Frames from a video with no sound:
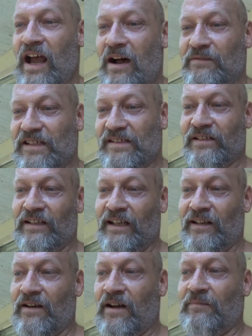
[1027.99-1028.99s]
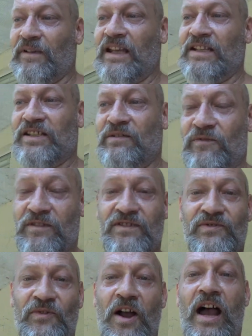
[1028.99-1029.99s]
I'm just cleaning it up in case she
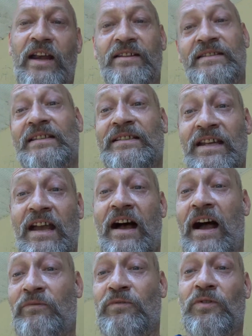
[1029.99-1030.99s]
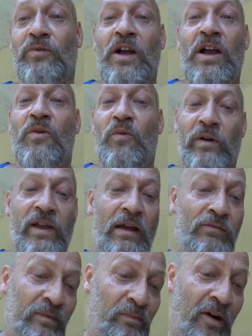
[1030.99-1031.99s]
wants to ride it. Then yeah, I will. What I
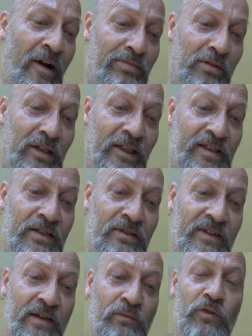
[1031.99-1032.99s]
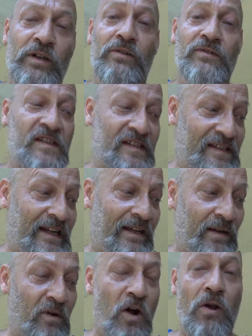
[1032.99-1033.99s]
would probably do with them wheels is
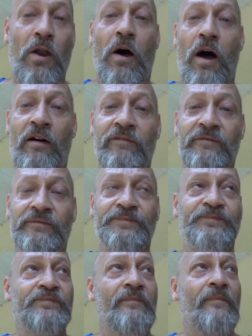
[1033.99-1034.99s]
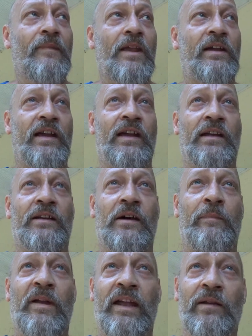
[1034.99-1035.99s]
sand them all off and
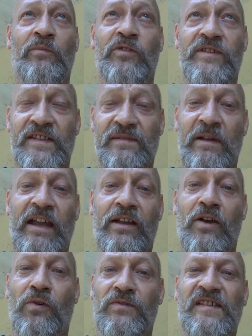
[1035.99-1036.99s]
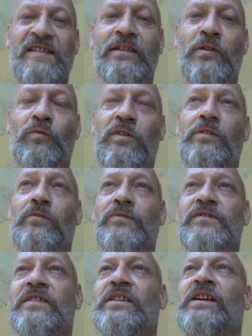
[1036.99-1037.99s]
uh, paint them with this paint called steel
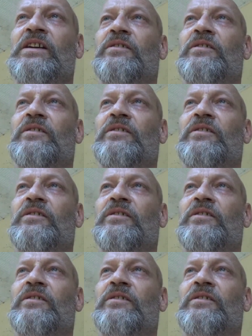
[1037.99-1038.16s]
wheels.